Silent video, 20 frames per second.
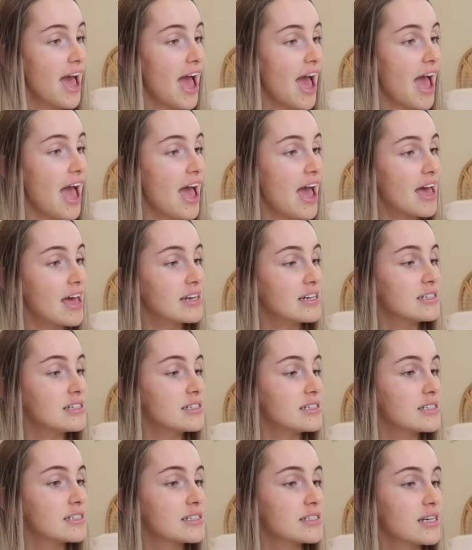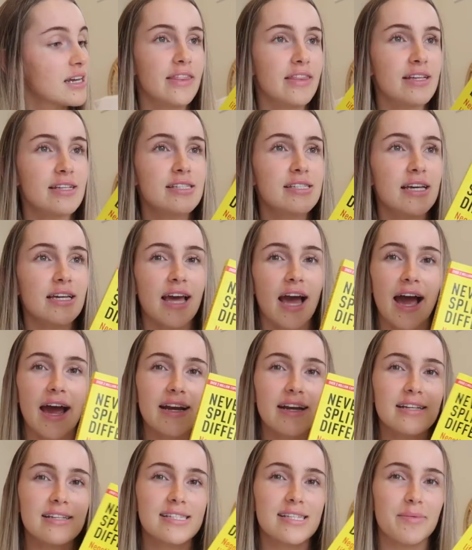And this
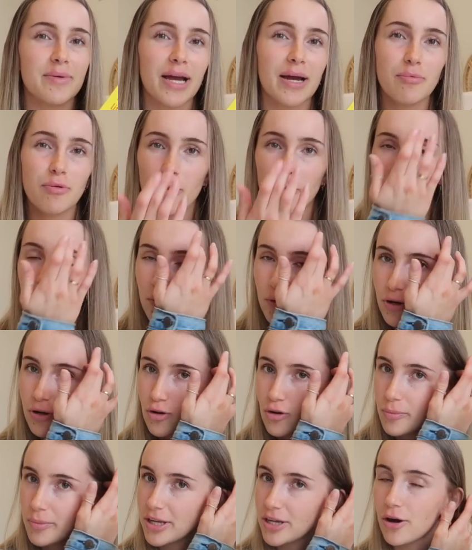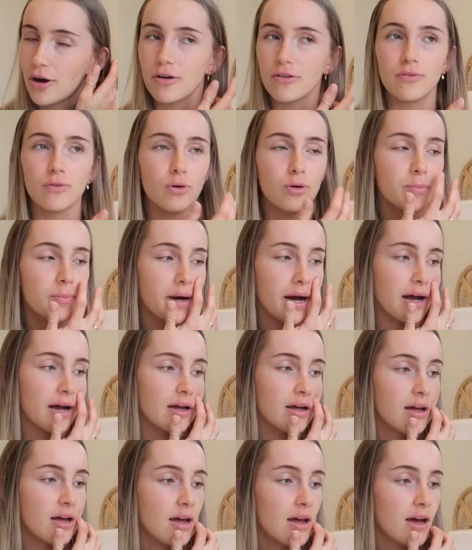again is something I probably wouldn't normally go for, but
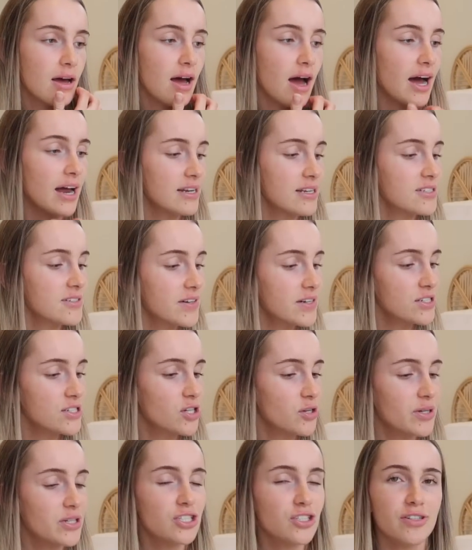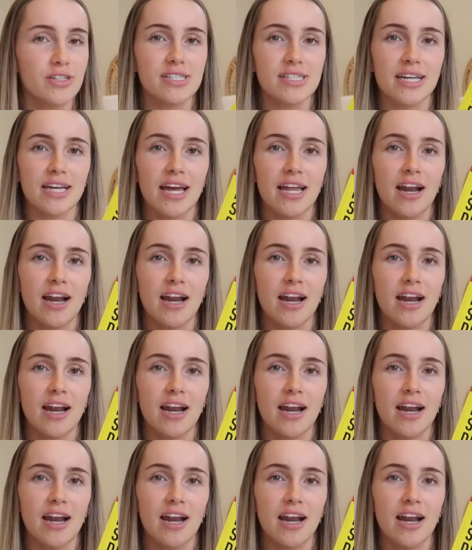I just found it so interesting.